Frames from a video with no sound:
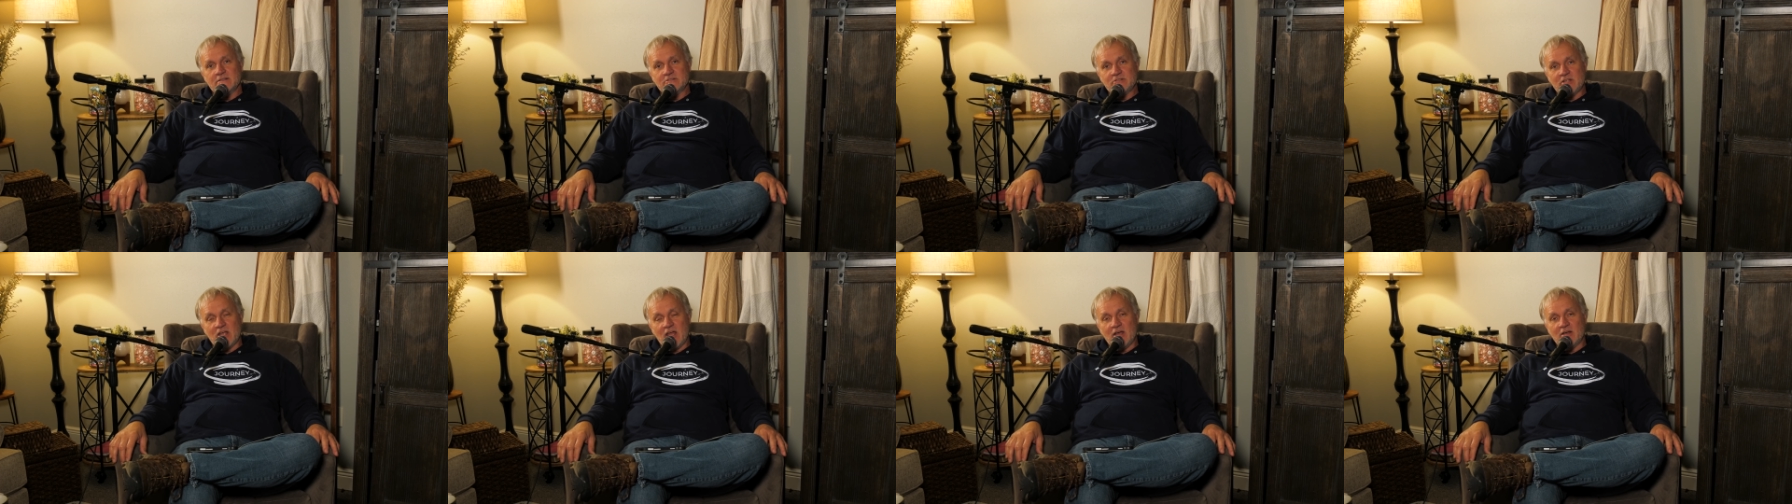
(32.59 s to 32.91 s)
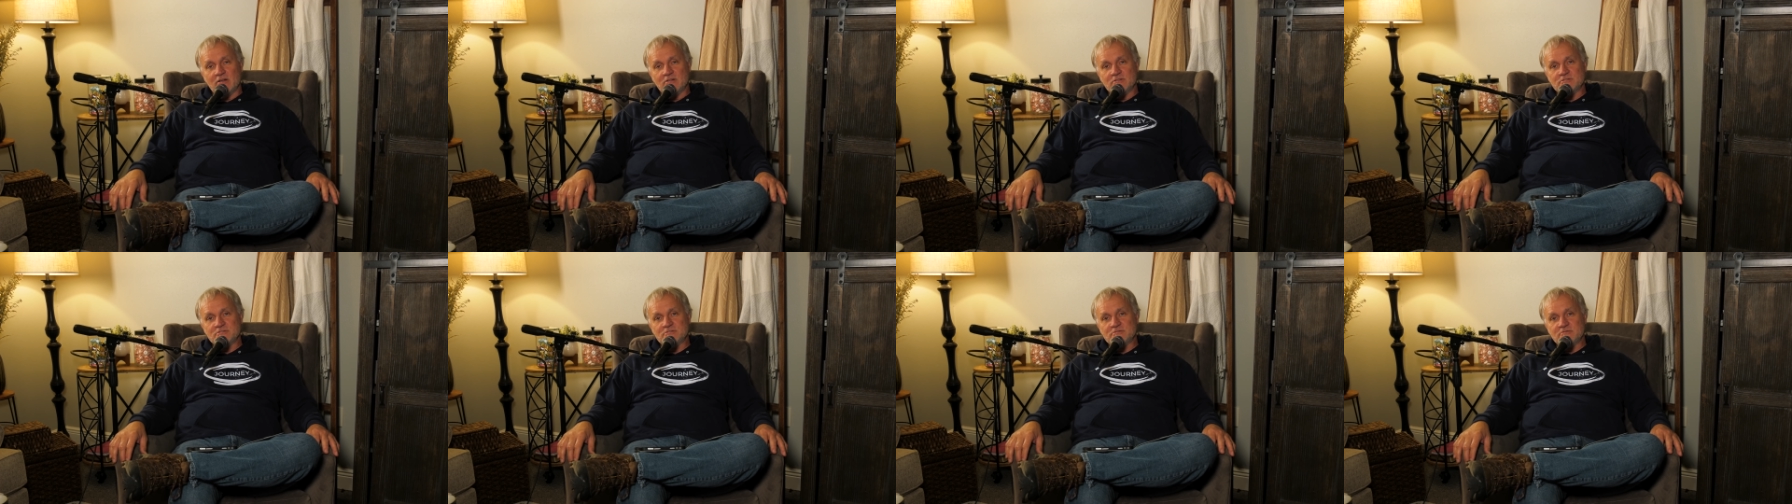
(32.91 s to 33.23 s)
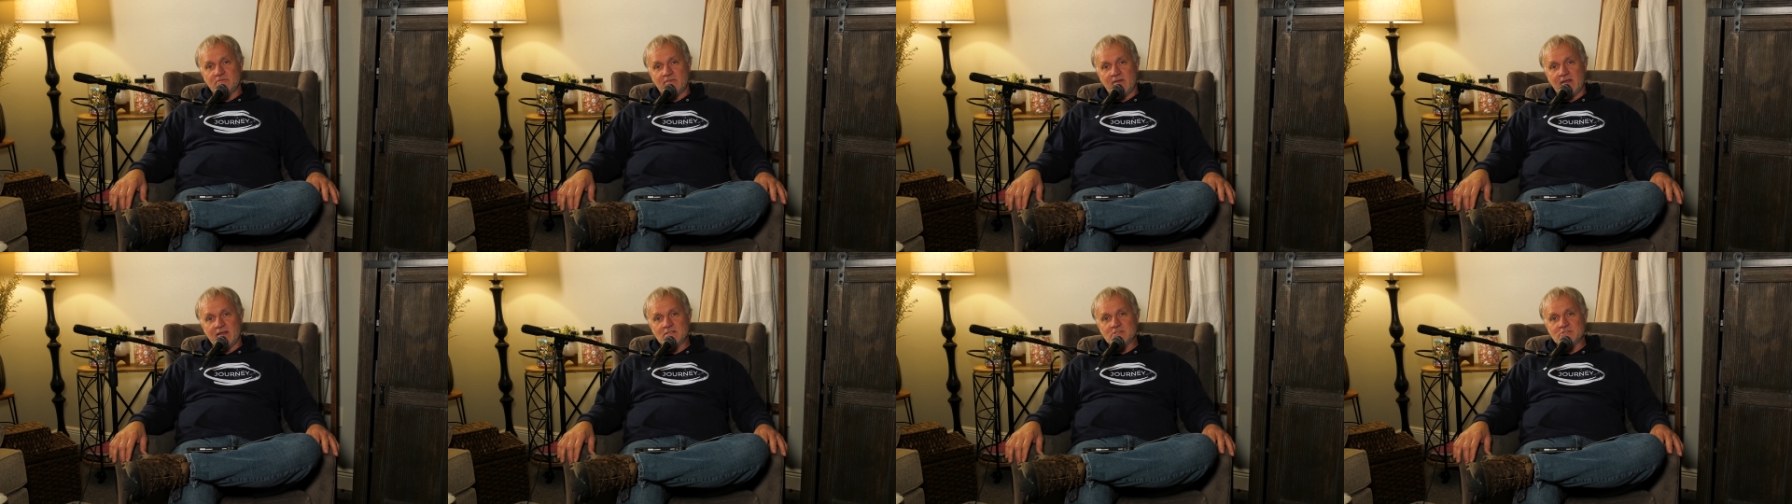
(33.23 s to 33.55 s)
Townes
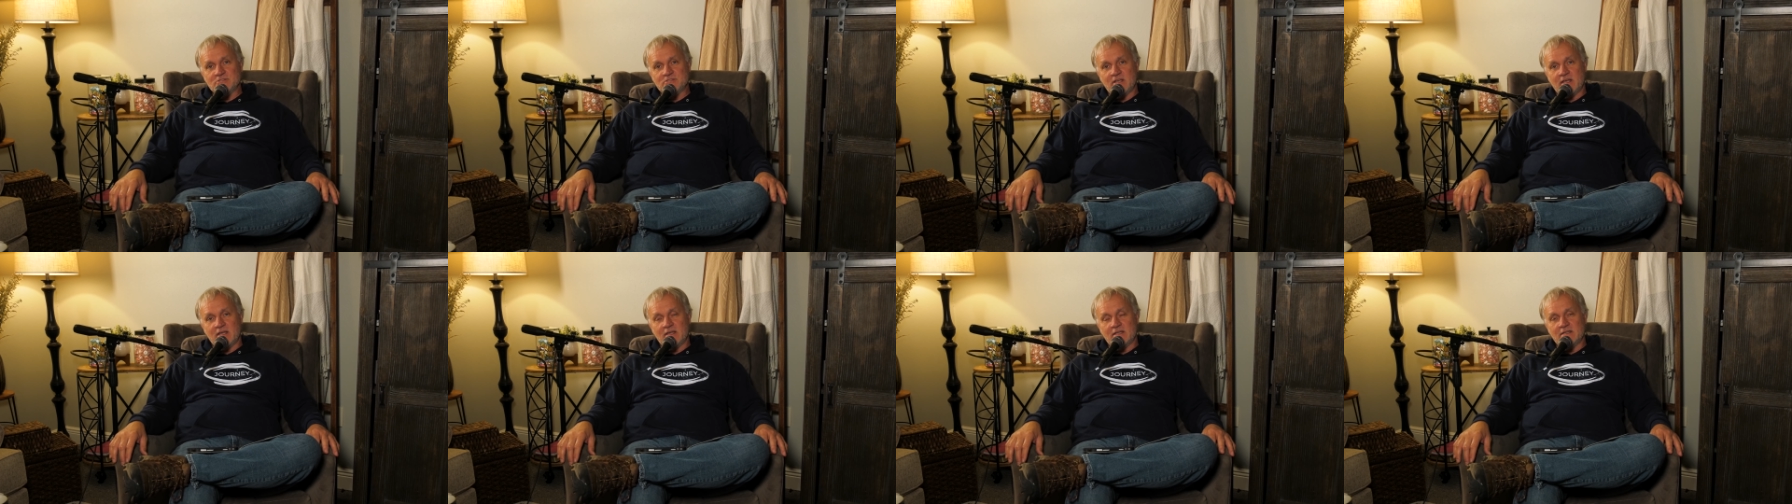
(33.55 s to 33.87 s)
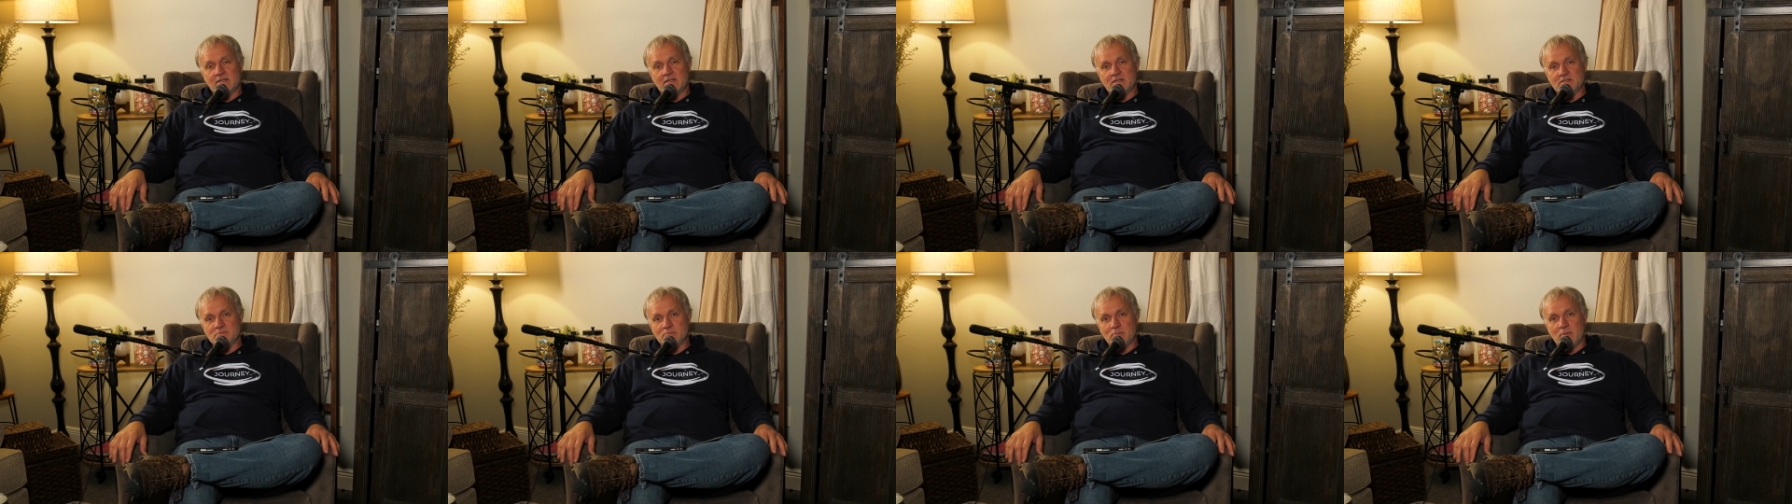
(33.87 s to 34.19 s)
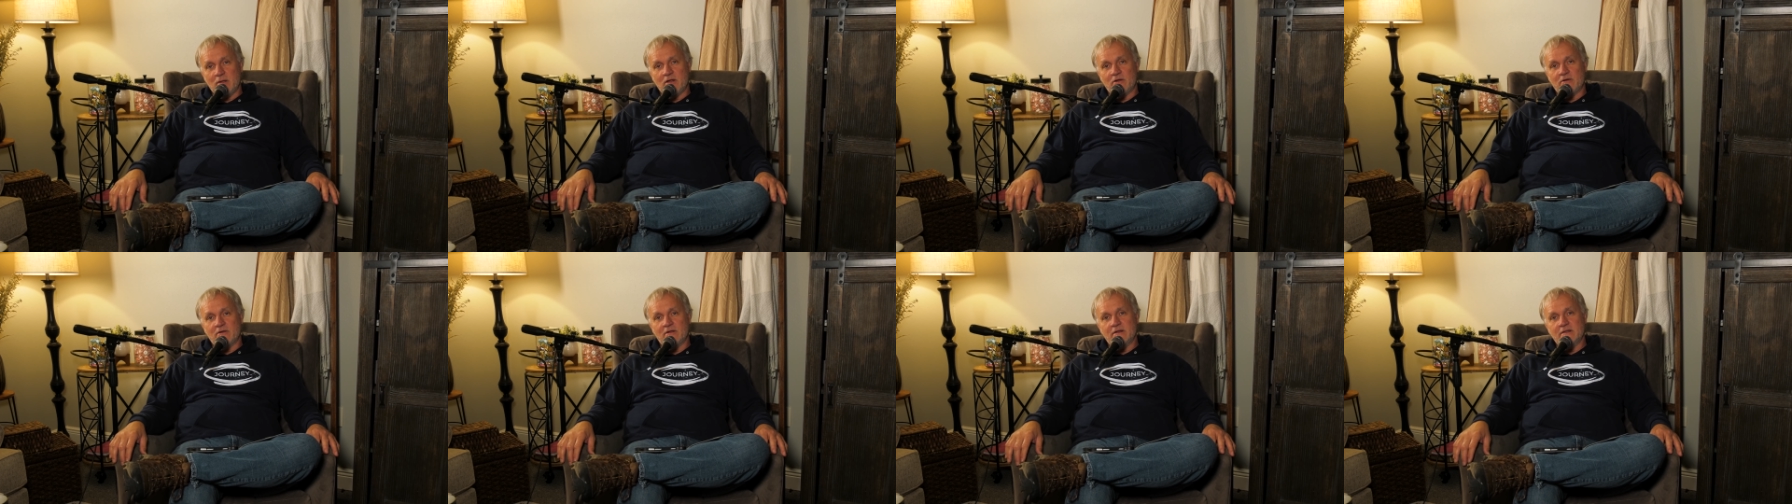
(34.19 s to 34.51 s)
Van Zandt is
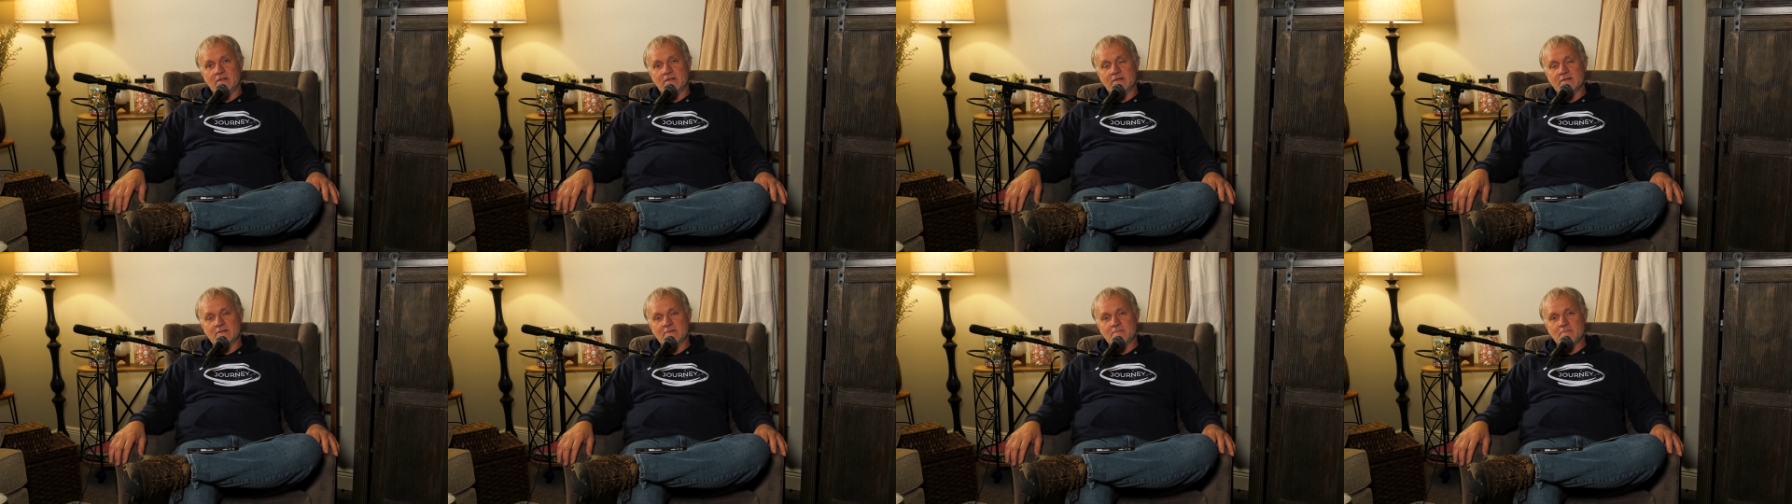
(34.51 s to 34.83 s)
buried.